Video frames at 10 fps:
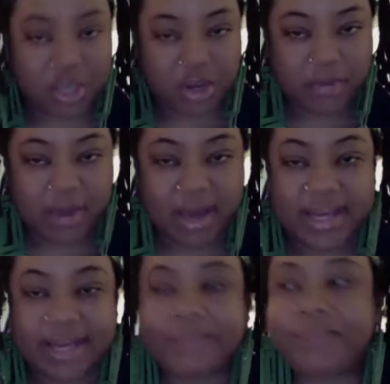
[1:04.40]
Your
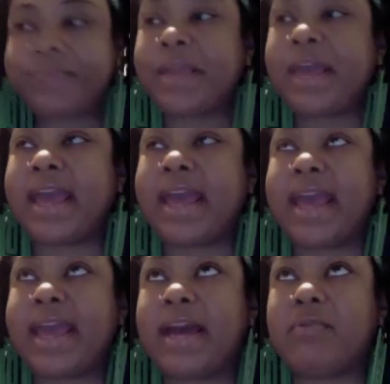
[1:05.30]
Body.
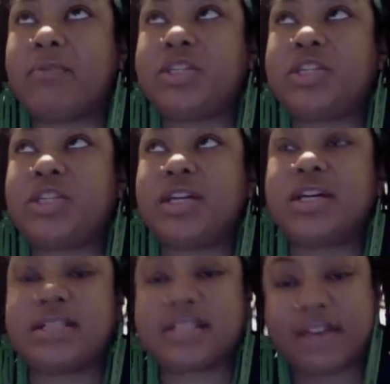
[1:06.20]
And what she does
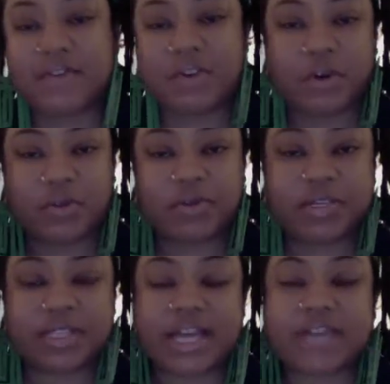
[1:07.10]
is have you go through
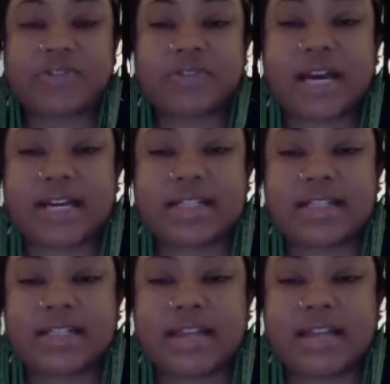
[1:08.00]
these exercises.